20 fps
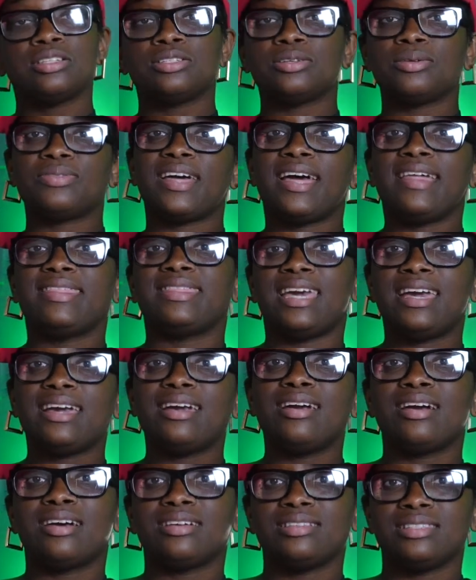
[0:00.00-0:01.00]
so that they
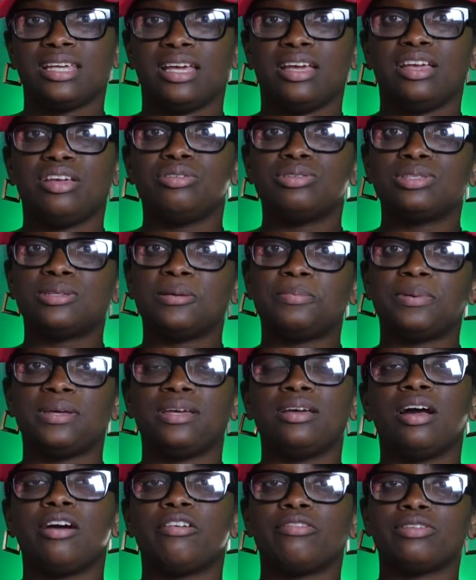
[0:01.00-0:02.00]
can continue to
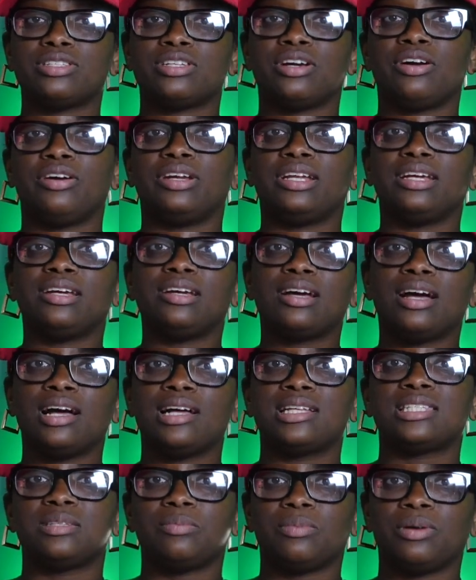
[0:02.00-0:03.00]
be a returning
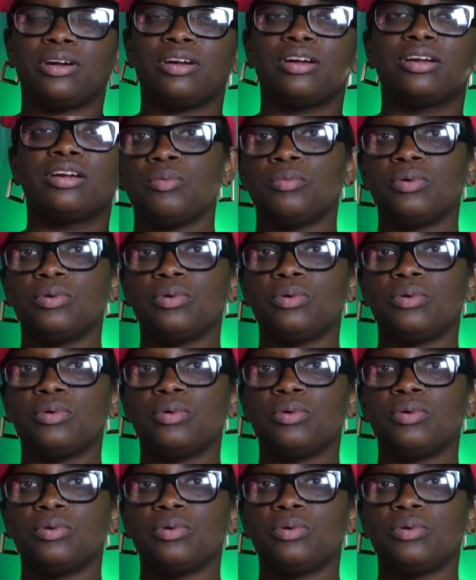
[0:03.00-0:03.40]
customer.